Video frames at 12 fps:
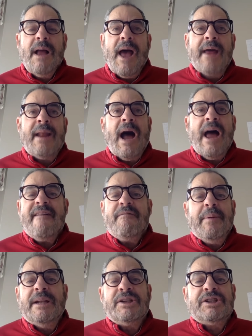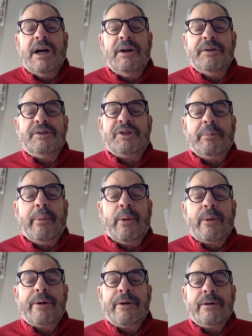And I have been a Sheldon
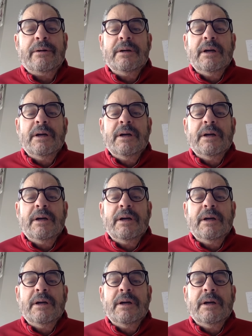supporter